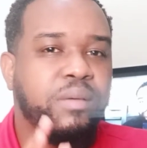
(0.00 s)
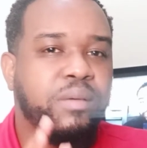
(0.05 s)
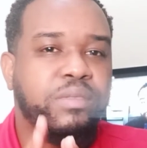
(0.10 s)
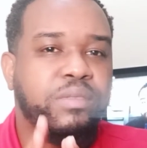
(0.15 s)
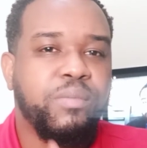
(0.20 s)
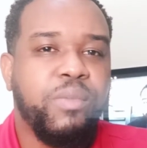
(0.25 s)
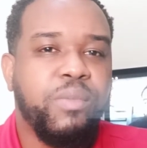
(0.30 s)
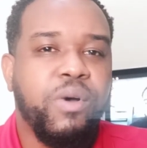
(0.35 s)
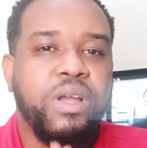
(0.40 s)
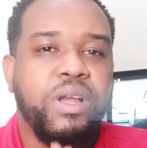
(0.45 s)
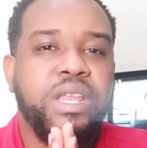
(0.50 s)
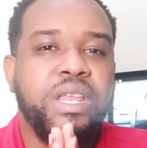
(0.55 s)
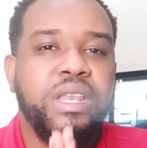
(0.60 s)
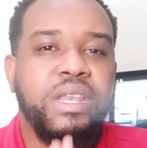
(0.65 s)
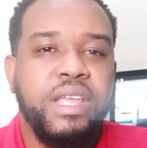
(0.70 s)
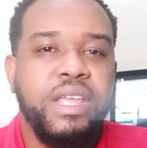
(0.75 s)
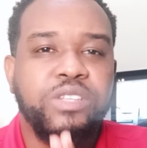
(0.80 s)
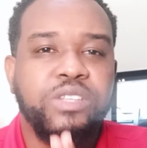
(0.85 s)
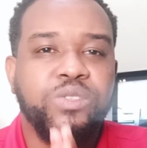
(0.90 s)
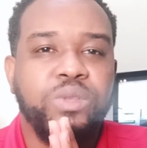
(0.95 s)
The body
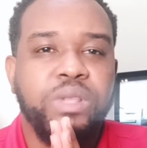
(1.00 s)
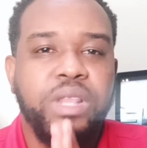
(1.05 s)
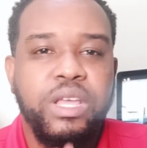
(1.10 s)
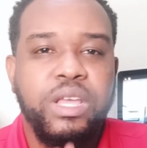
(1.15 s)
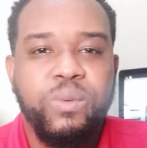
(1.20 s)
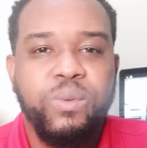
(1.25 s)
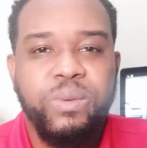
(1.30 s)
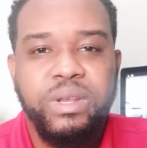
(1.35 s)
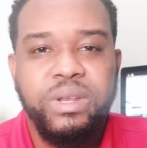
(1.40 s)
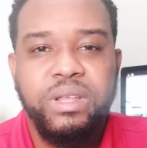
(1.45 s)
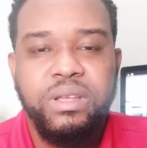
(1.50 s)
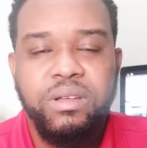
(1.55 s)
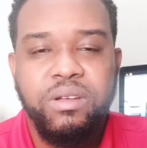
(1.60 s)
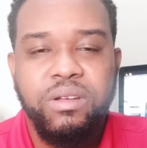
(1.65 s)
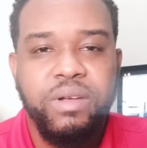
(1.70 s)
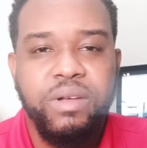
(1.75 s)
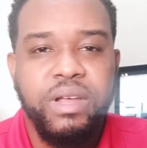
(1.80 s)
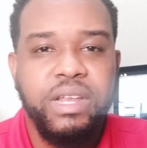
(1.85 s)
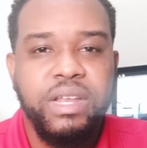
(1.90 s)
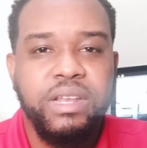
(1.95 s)
needs liquid,
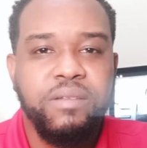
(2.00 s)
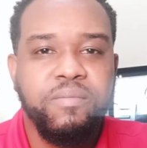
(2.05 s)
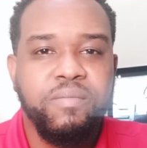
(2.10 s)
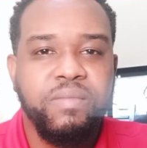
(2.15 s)
all right?